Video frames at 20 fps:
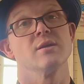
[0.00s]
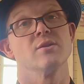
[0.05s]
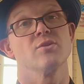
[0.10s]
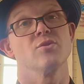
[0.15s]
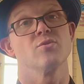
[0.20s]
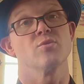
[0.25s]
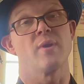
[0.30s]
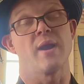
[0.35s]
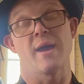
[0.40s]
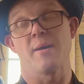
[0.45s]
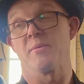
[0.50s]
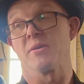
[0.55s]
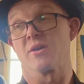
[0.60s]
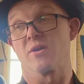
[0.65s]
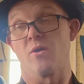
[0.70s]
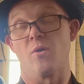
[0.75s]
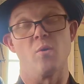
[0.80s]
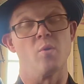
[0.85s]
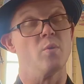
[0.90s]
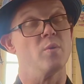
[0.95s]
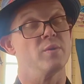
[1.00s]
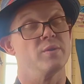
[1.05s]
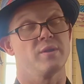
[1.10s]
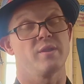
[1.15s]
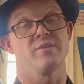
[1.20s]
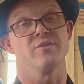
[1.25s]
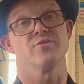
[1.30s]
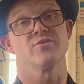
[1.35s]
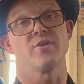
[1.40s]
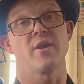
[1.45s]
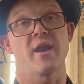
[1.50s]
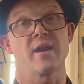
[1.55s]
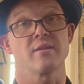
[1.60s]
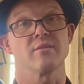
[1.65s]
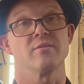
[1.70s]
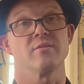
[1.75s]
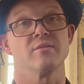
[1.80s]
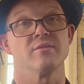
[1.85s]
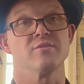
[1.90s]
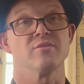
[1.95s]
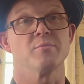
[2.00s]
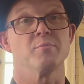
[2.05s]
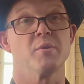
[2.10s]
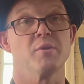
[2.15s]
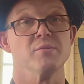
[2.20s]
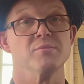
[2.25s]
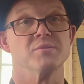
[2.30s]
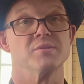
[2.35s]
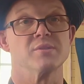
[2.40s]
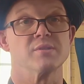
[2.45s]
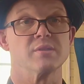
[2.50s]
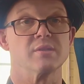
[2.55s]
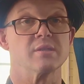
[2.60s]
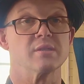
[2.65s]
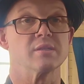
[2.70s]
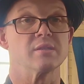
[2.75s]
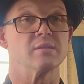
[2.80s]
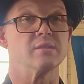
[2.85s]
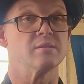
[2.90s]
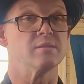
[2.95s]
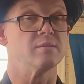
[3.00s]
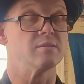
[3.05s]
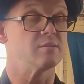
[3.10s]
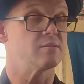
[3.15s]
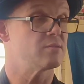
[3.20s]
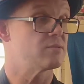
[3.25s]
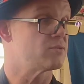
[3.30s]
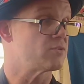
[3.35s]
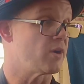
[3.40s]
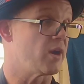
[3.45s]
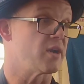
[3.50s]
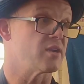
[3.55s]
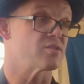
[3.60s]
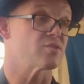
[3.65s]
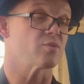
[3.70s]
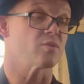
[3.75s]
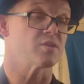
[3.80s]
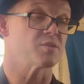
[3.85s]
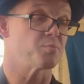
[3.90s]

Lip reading: grabbing a whole nother tractor as opposed to trying to source